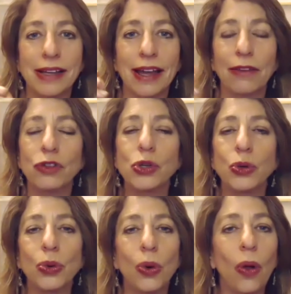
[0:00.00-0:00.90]
kind of
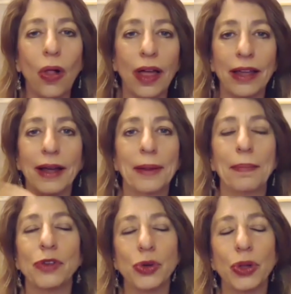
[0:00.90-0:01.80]

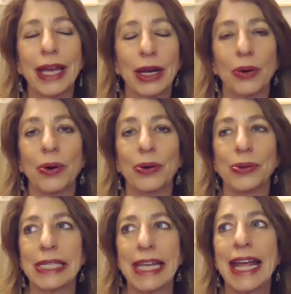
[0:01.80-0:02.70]
Julian
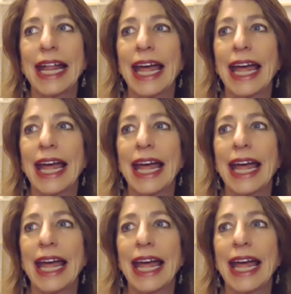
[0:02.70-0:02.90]
quotes.